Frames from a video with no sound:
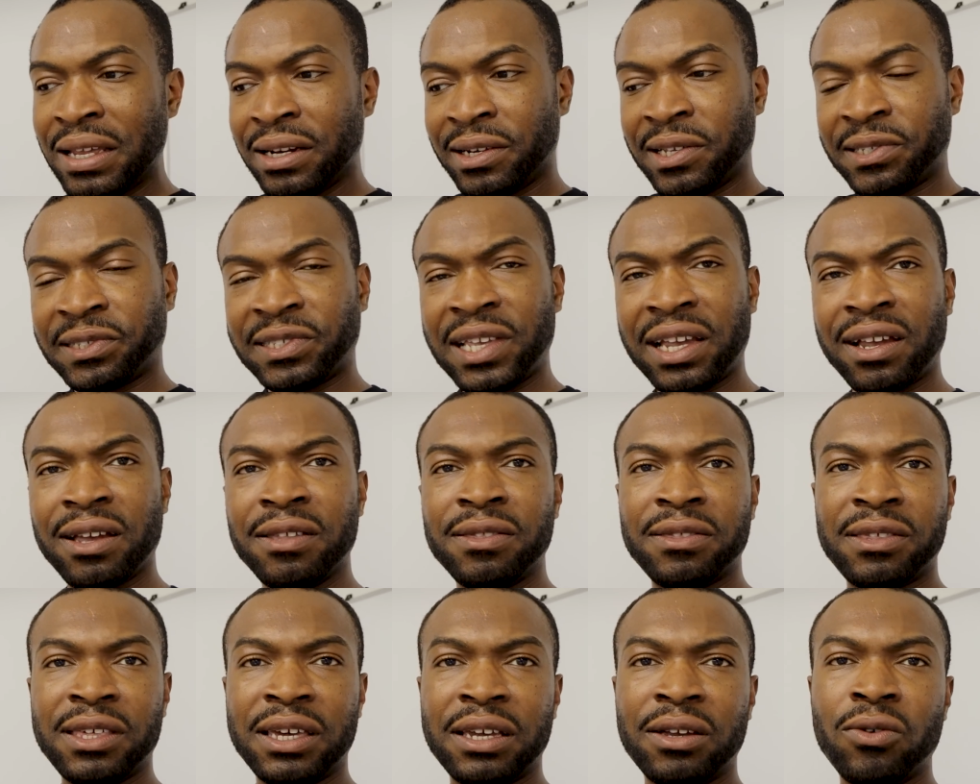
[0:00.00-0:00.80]
The
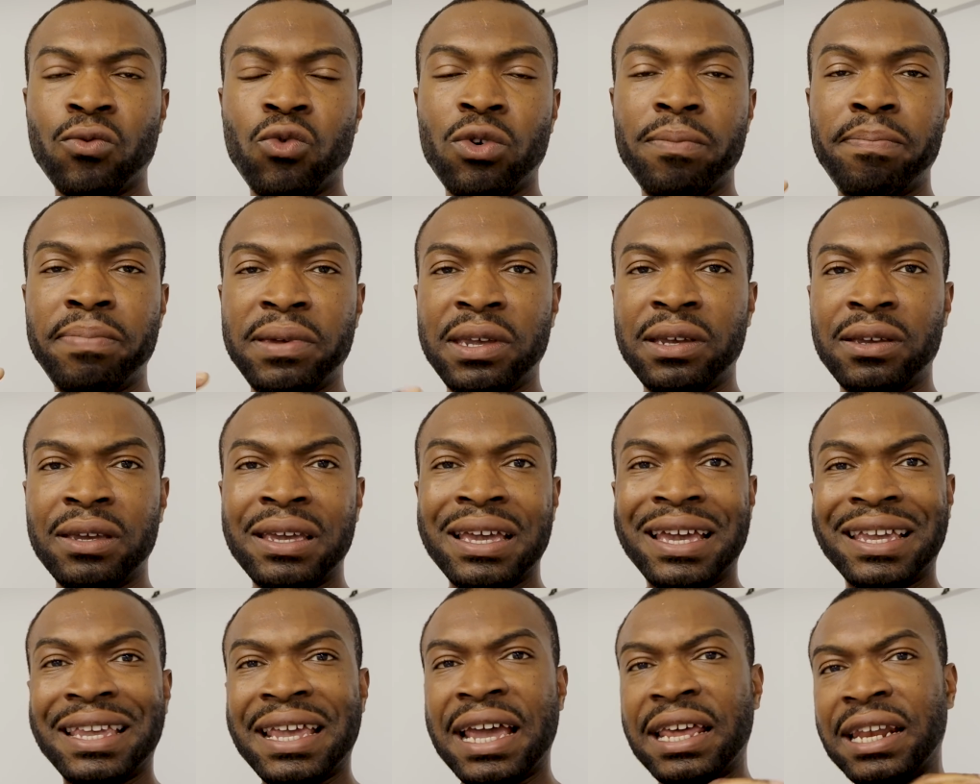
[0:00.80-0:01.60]
second thing would be,
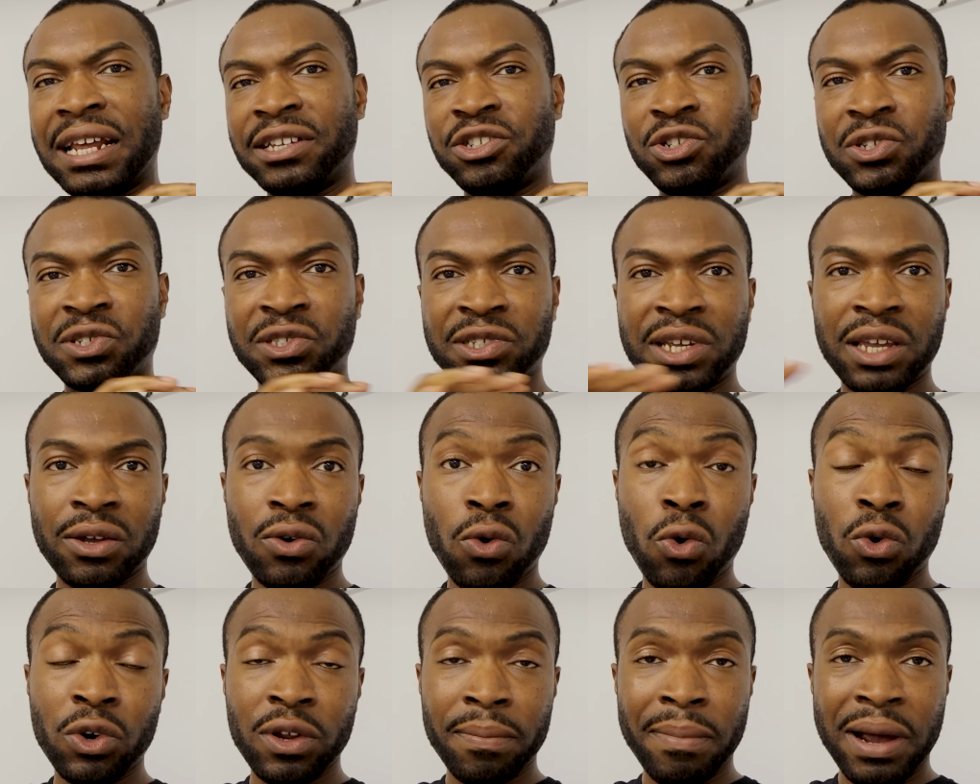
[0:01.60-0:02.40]
again, I'd just take
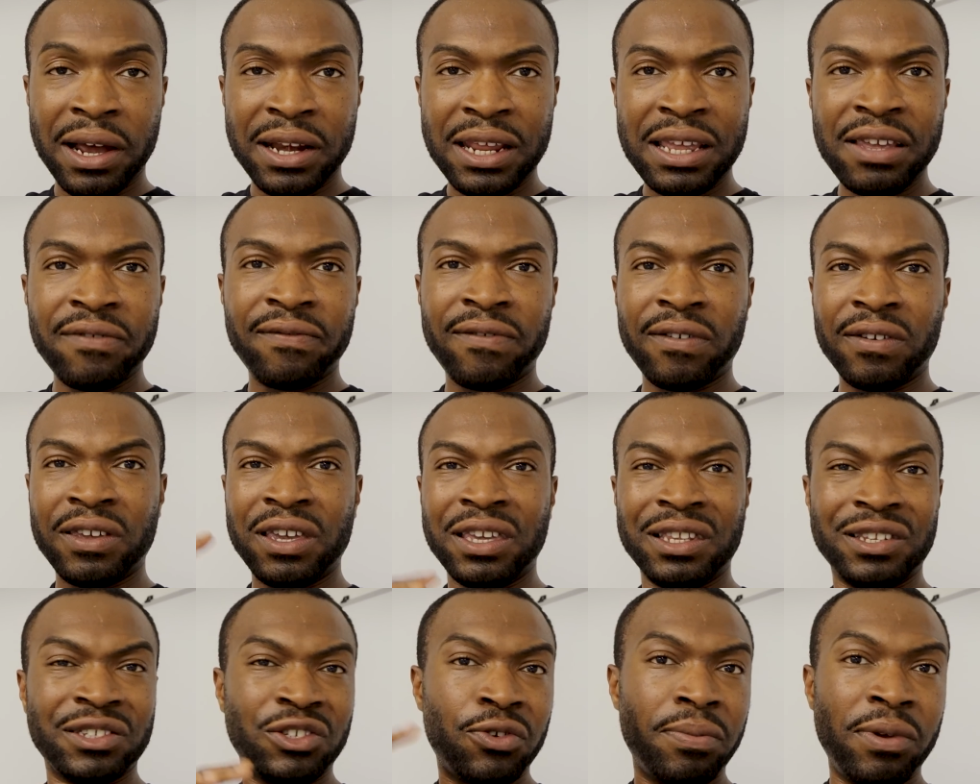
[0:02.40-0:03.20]
all the money,
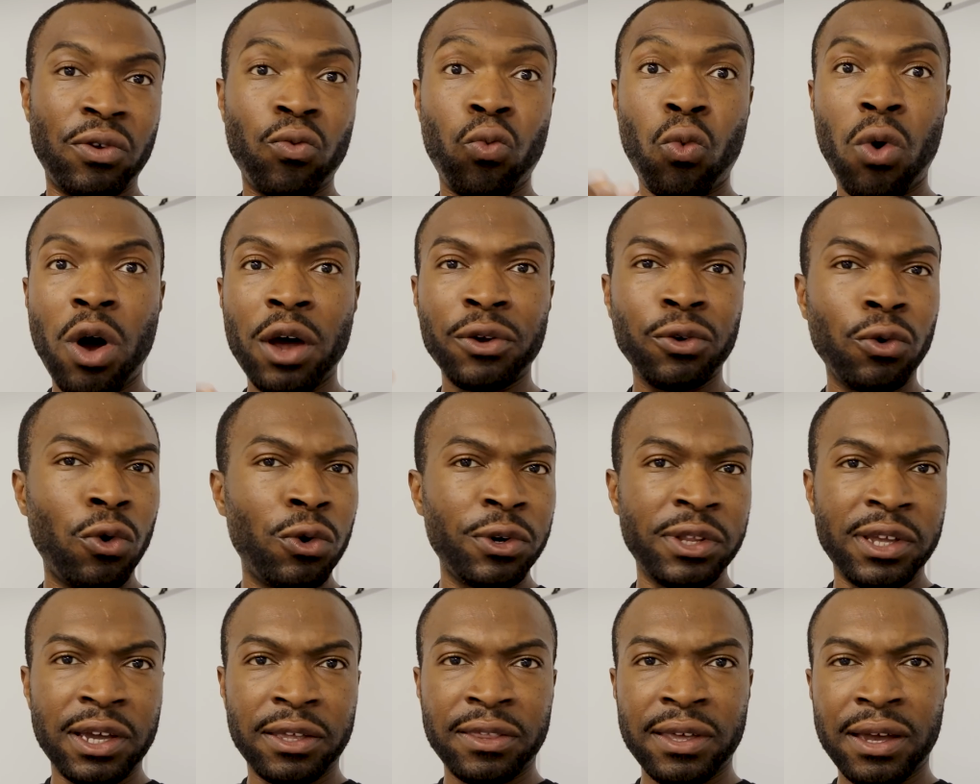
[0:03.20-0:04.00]
it could be one
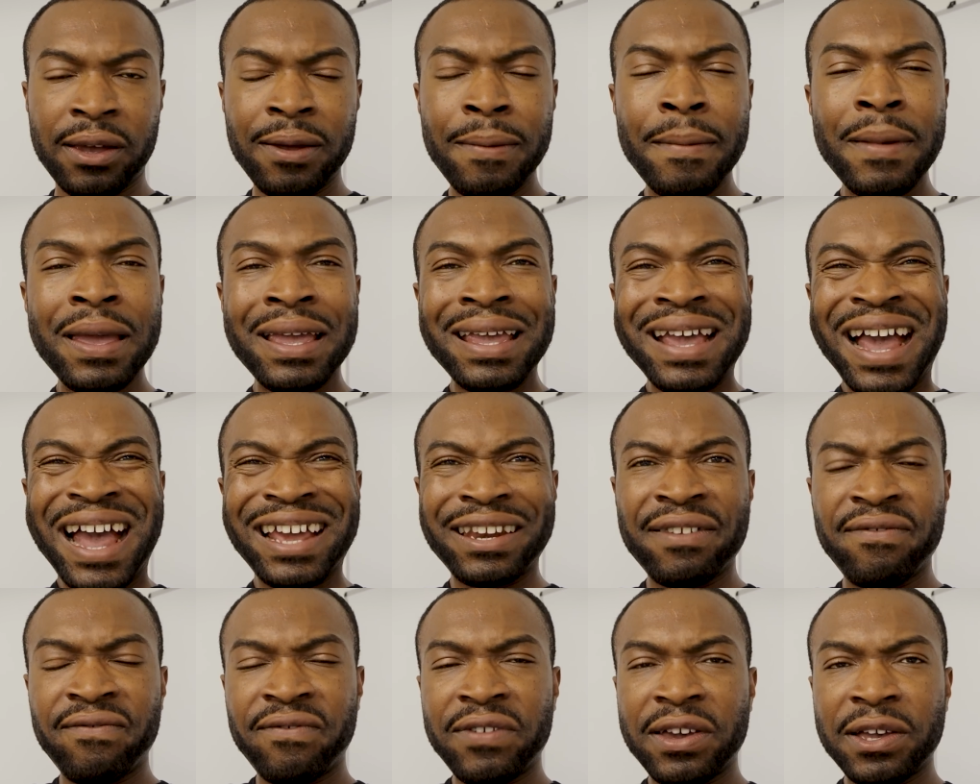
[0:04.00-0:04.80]
or the other,
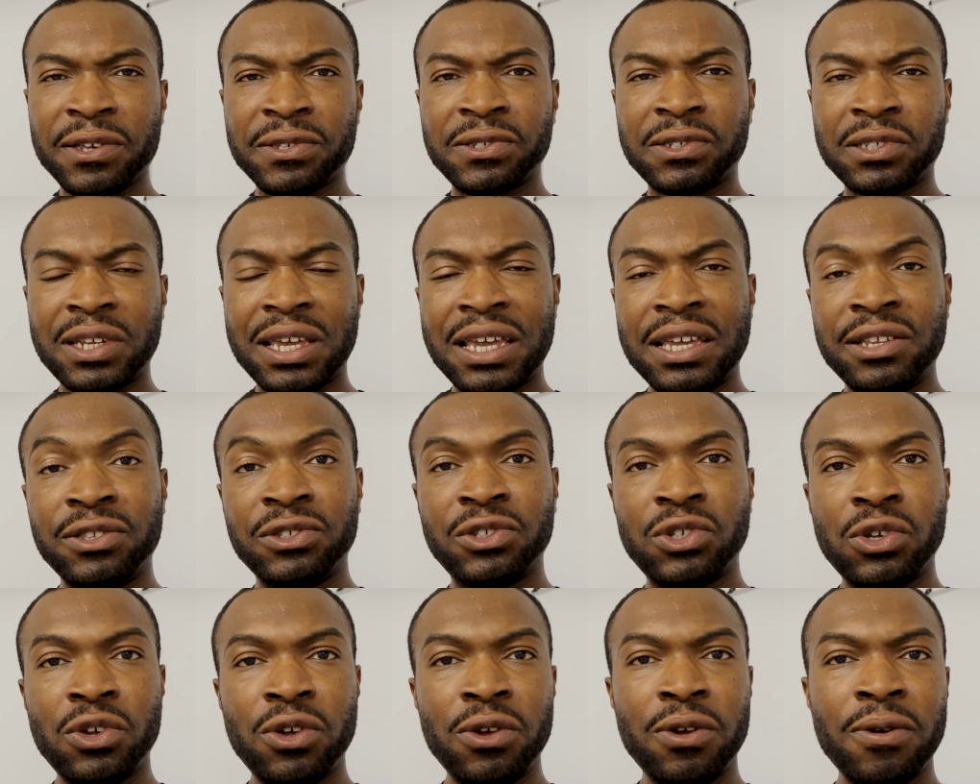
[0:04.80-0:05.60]
I'd invest
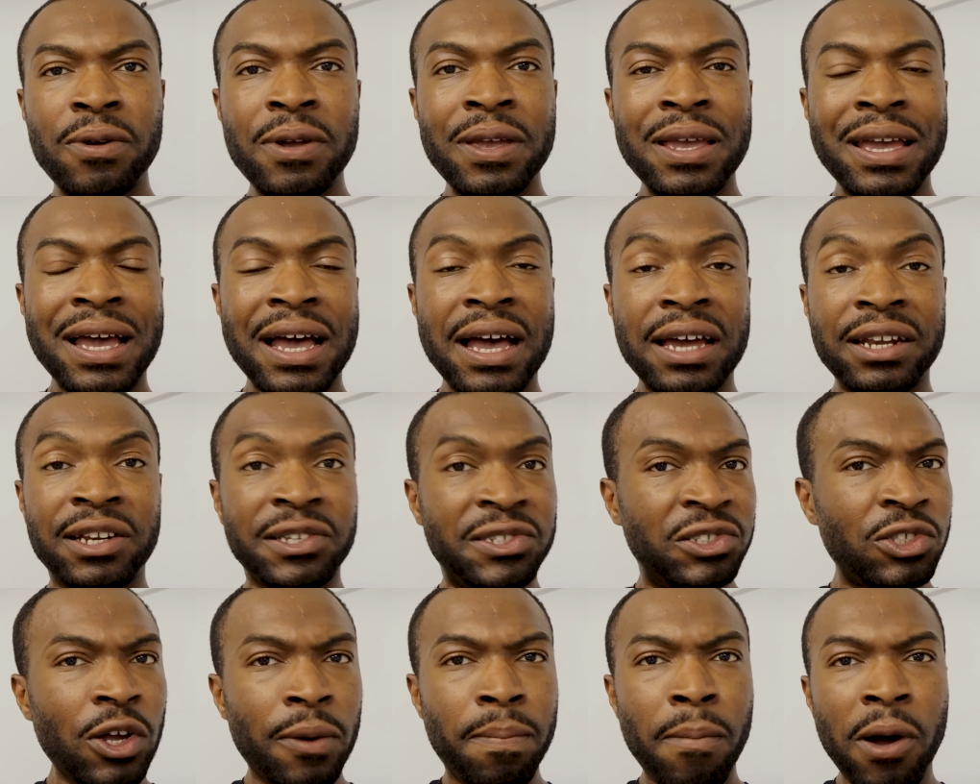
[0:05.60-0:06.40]
into the
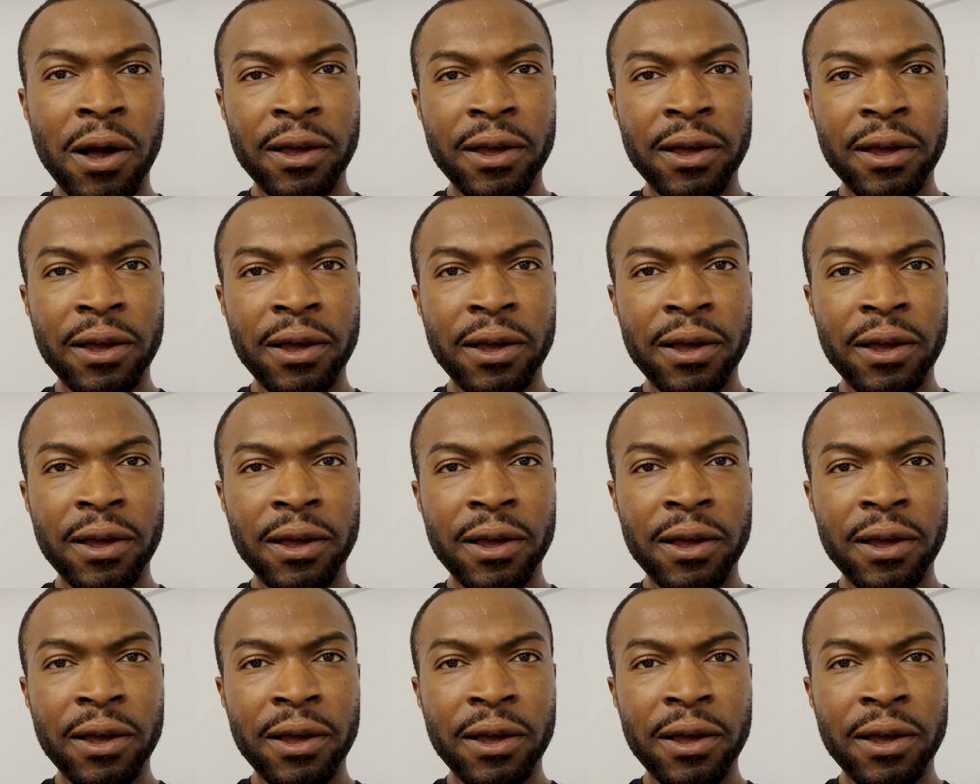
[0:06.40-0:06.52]
stock